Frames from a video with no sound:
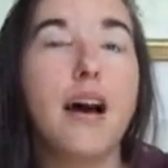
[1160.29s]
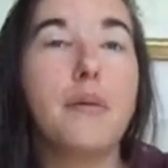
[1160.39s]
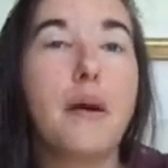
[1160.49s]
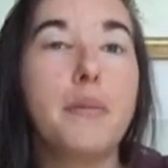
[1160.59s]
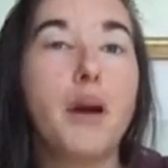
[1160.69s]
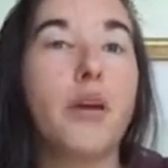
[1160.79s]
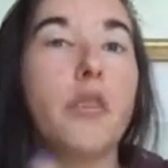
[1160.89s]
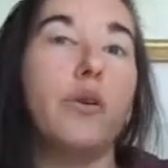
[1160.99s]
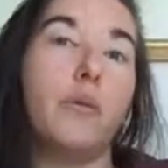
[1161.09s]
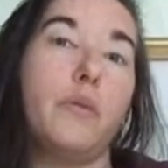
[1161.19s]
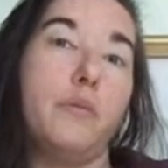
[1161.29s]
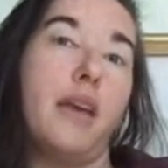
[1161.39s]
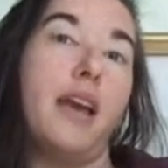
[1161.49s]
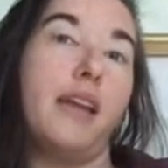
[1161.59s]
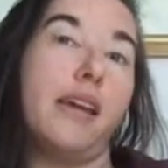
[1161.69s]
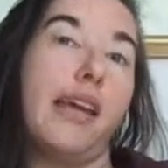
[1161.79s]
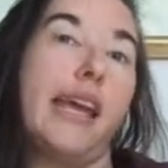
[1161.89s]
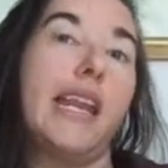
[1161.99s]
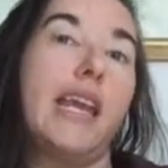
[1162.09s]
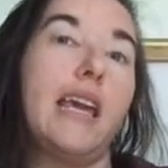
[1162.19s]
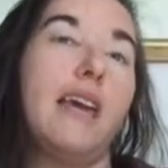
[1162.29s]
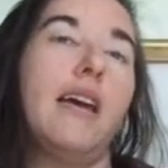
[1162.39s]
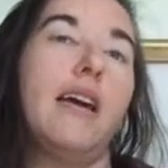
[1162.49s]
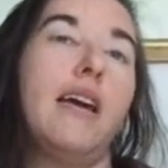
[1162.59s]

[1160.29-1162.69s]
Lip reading: I thought I wouldn't be handing out any,